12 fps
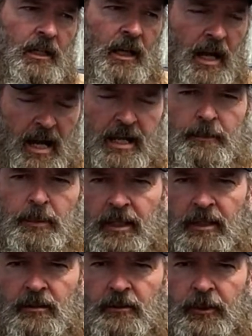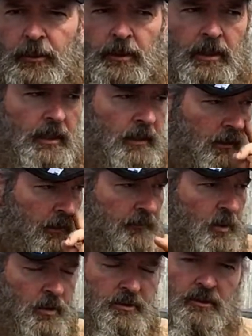I had planned on 3. Of
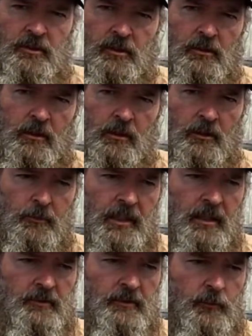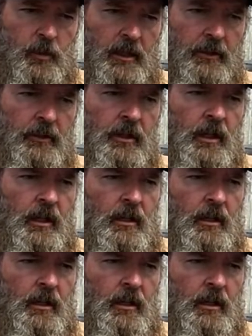course, it took longer because of weather.